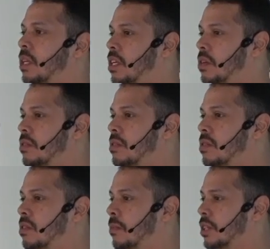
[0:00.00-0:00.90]

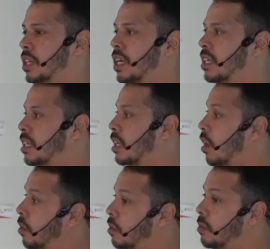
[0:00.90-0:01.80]
use machine learning
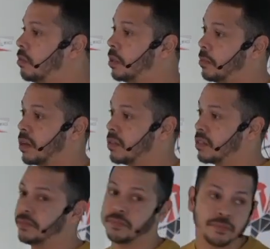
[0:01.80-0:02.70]
on the browser.
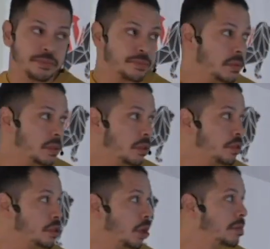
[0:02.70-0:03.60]

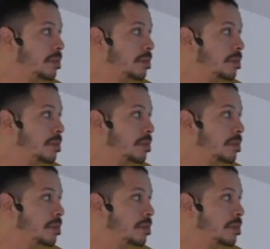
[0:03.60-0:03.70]
So